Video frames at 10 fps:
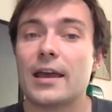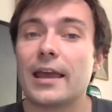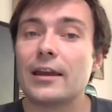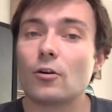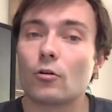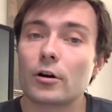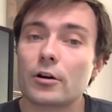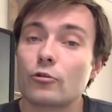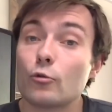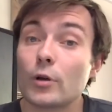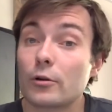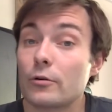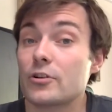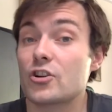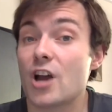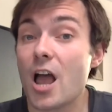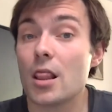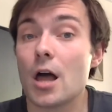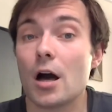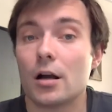in order to encourage
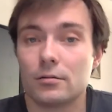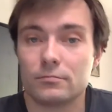dialogue.